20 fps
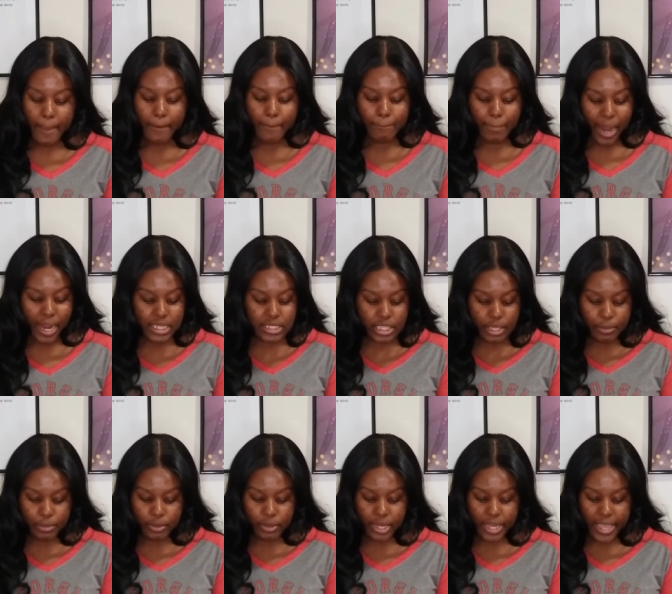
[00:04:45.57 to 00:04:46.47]
Myers
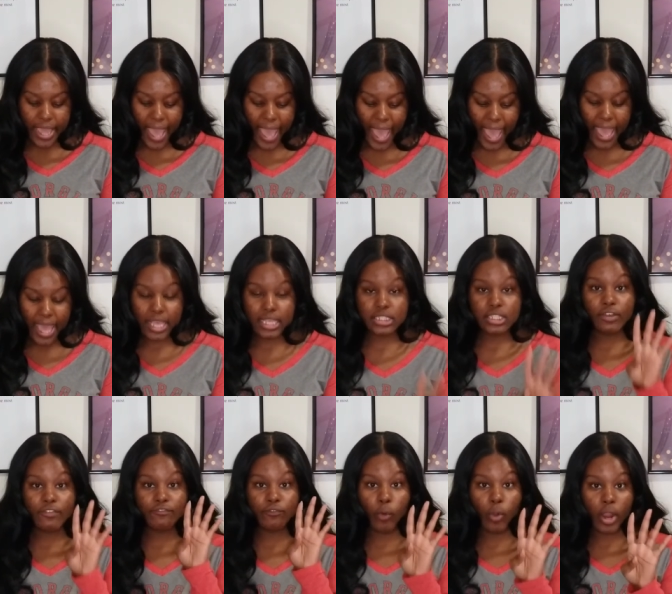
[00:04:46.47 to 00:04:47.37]
community has
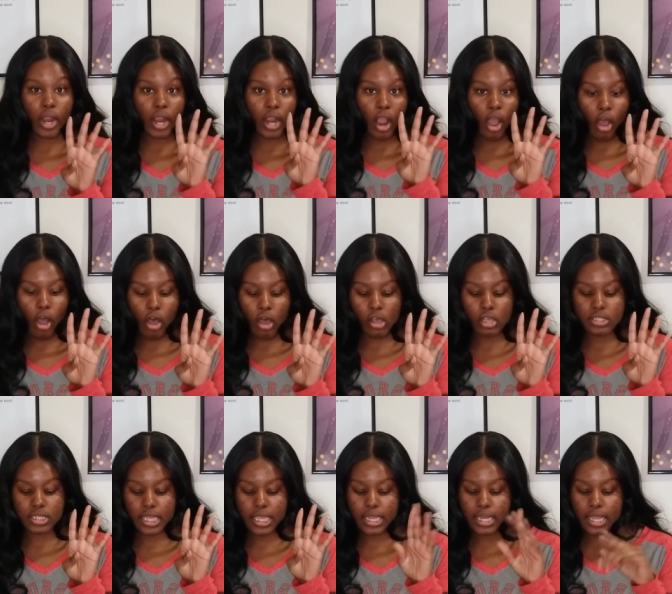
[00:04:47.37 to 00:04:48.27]
four halls
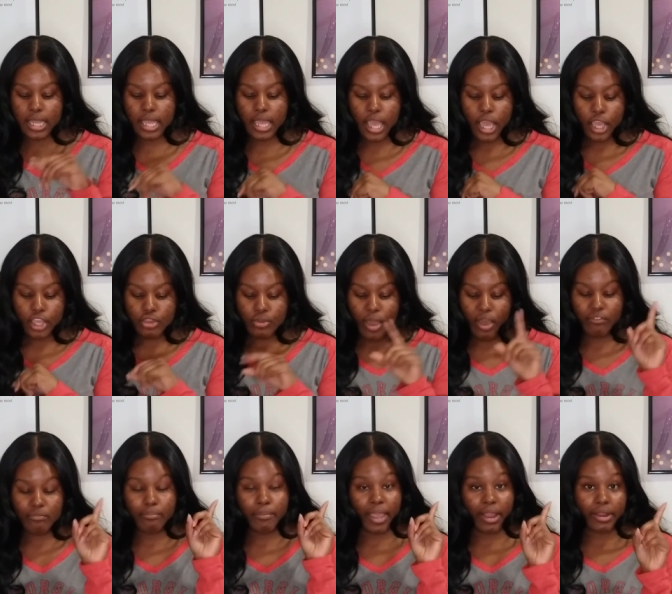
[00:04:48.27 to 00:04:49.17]
in it. You
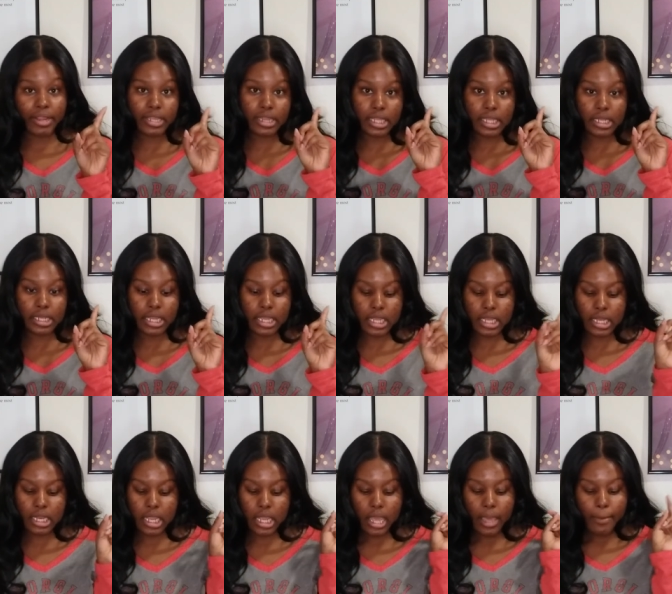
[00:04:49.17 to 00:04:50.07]
have Mary
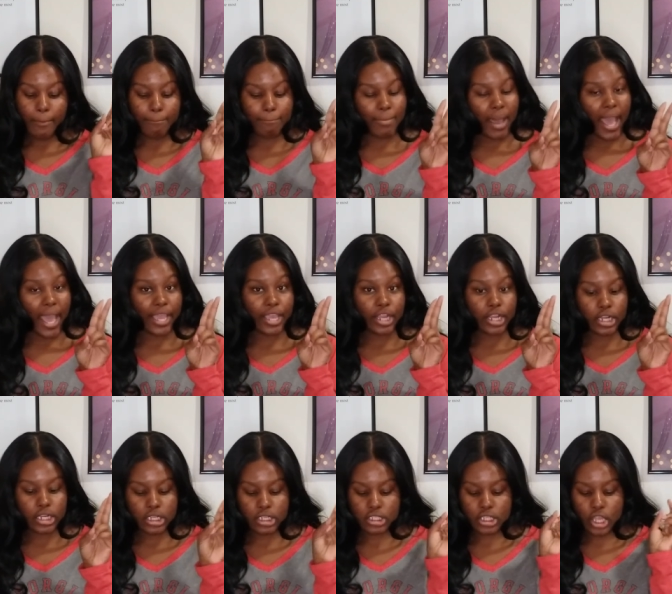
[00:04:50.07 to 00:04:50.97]
Lyndon,
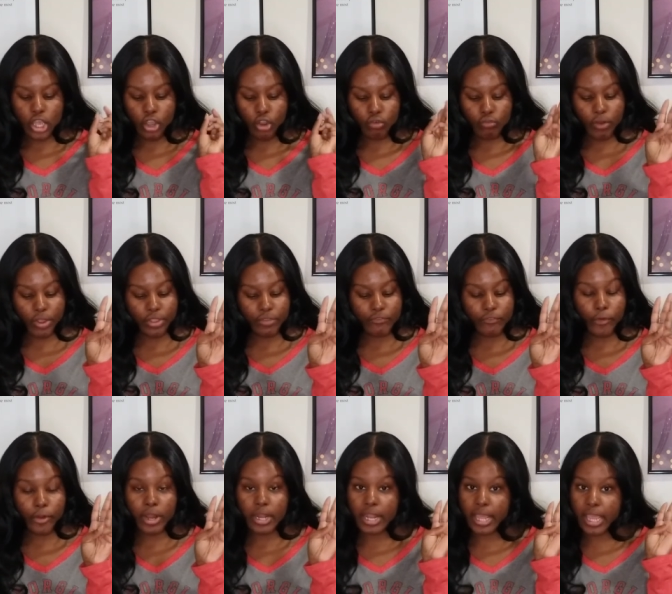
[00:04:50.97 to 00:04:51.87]
Myers,
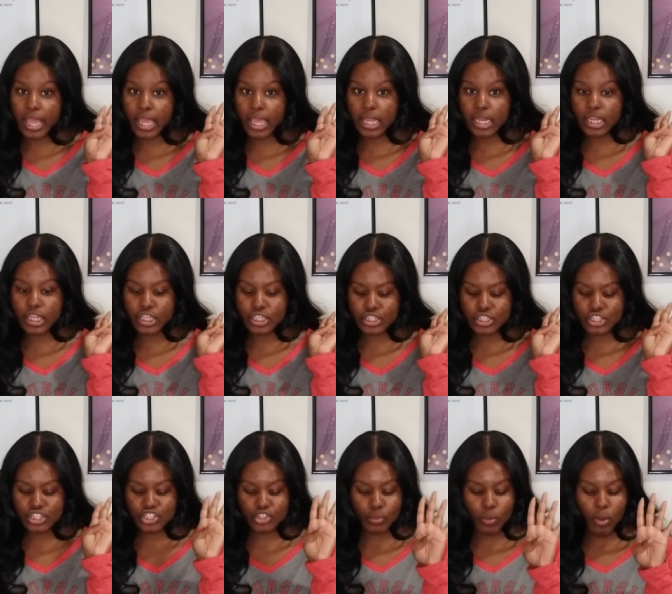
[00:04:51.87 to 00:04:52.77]
Rutherford, and
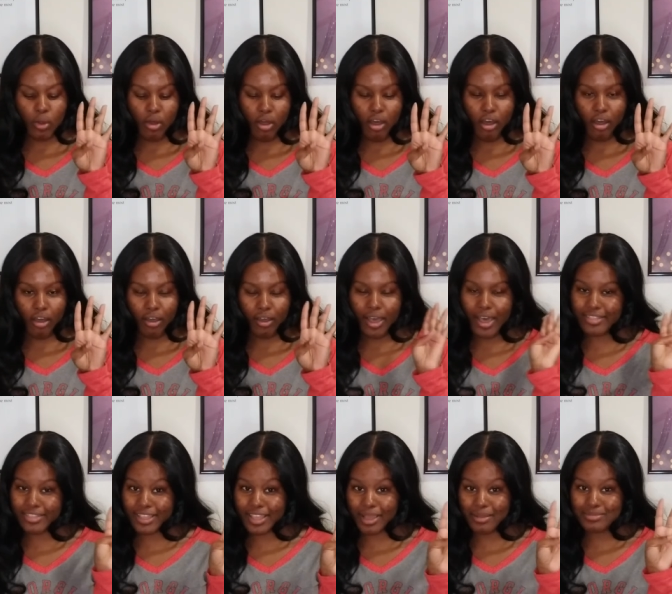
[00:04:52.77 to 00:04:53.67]
Soule Hall. I
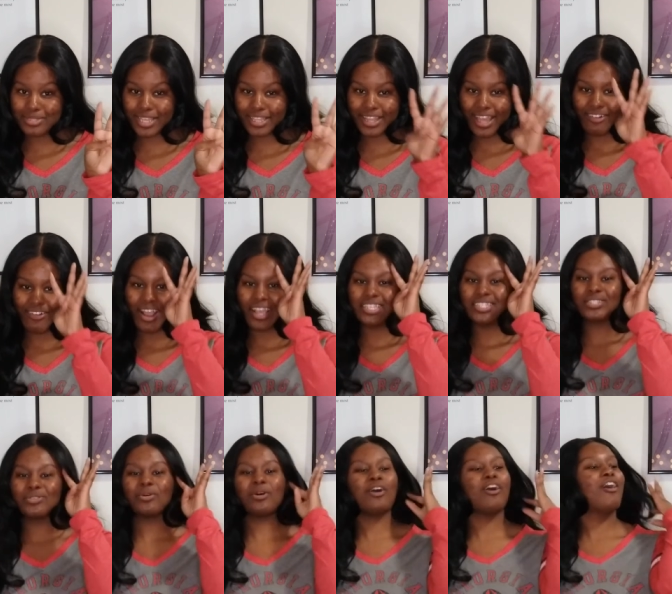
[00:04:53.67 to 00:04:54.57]
think I'm saying that right,
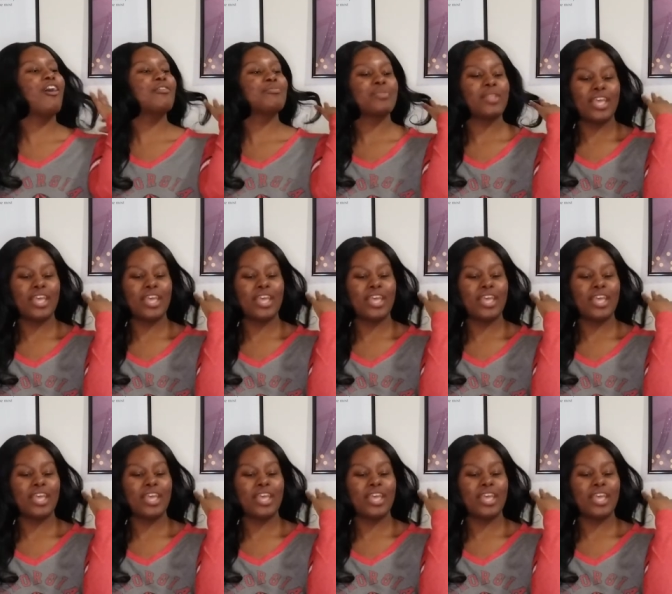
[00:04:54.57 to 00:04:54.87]
Soule Hall.